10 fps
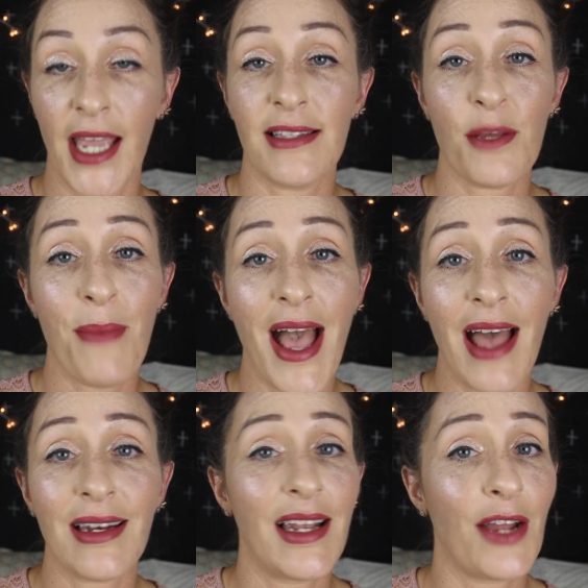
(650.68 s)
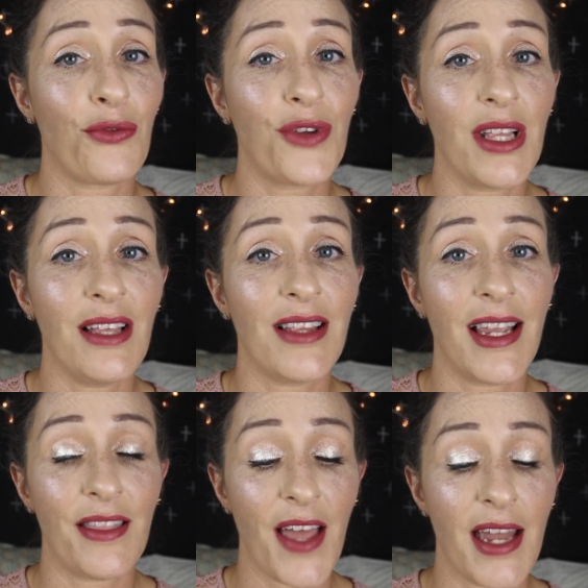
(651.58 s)
It's a matte, and I really
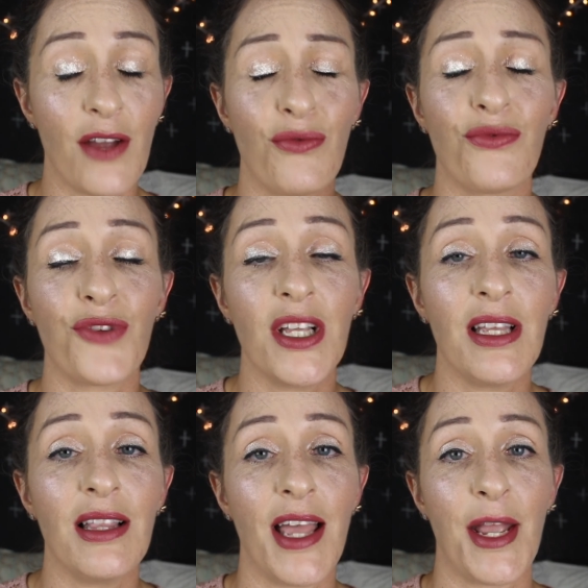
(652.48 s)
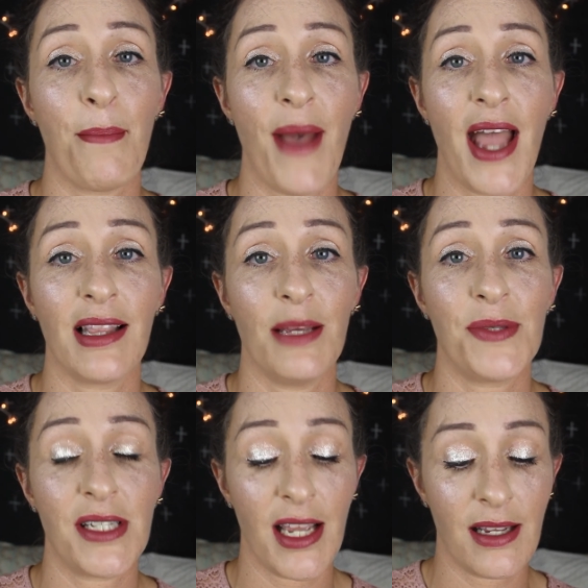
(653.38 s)
like that. I really like matte
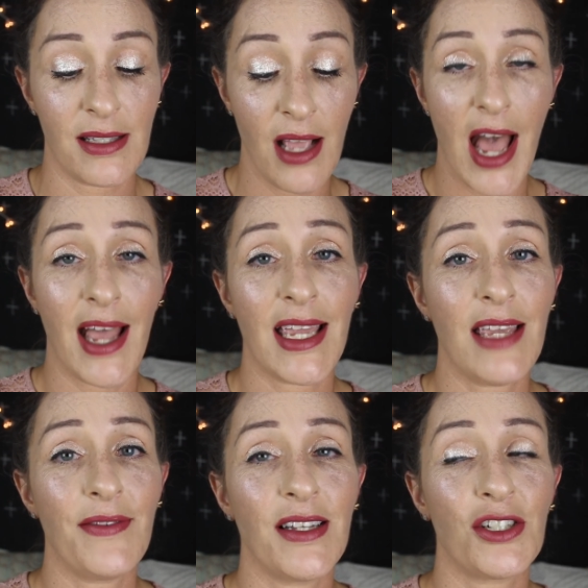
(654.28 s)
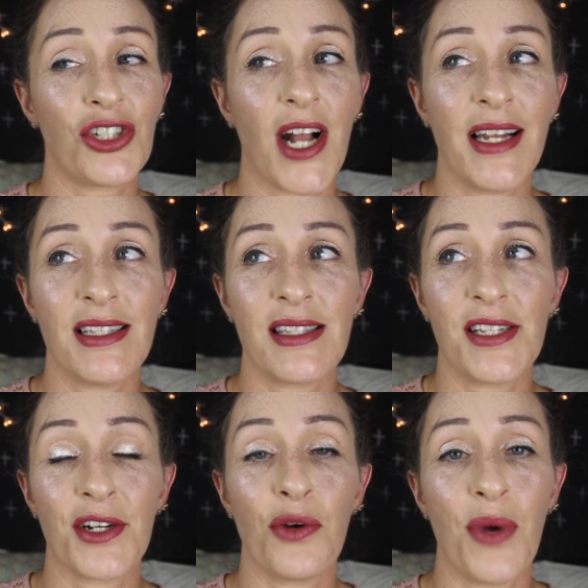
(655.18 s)
lipsticks. I even try to
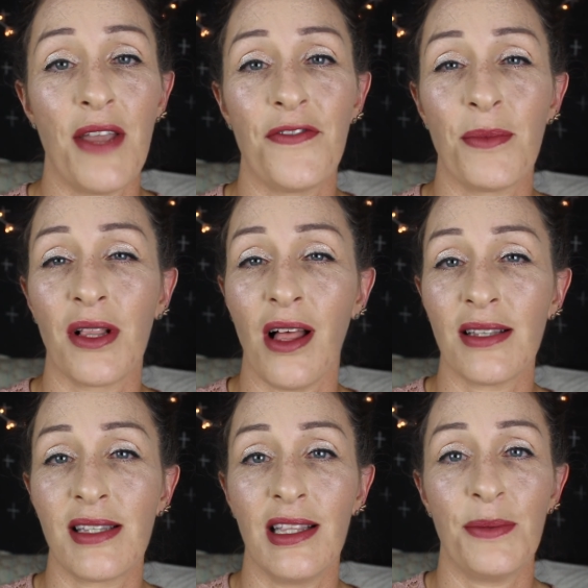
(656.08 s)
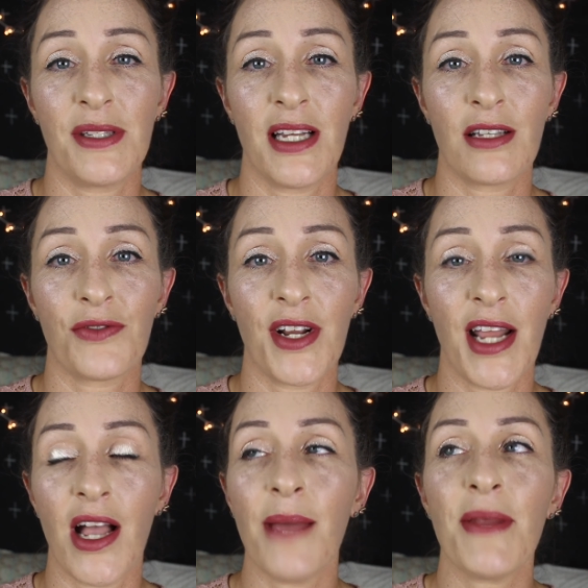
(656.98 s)
steer away from glossy lipsticks right
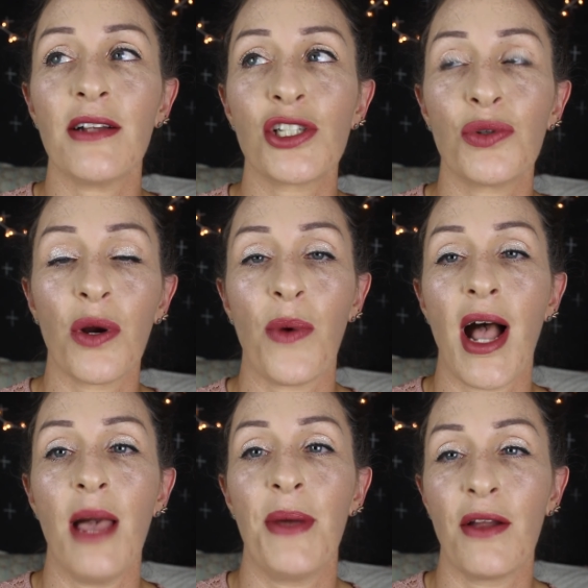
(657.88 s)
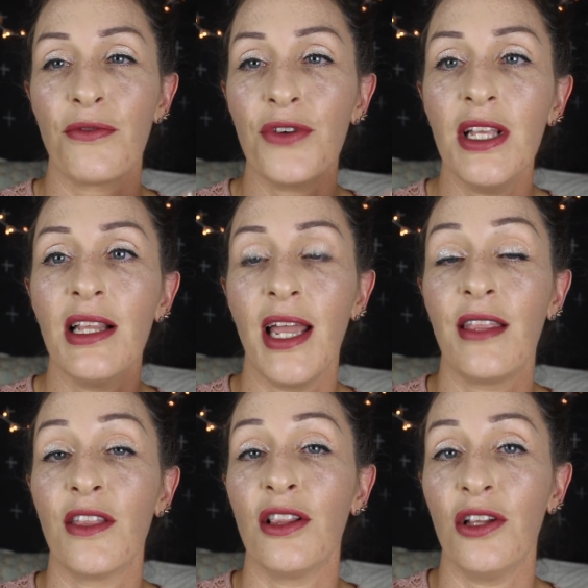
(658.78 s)
now. I'm not sure why, but I really
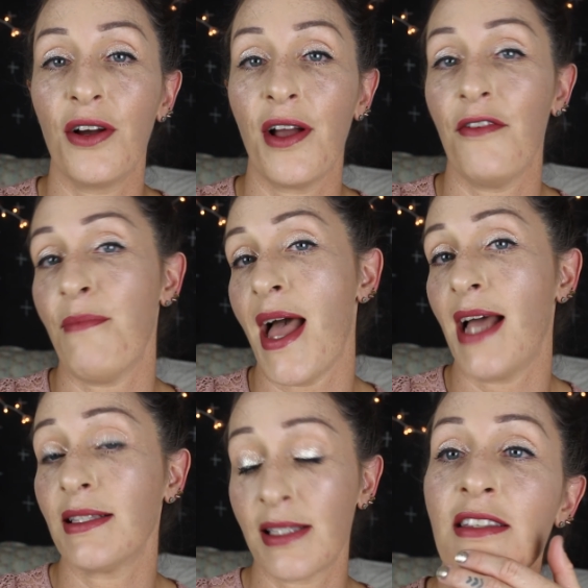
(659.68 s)
like the look of mattes.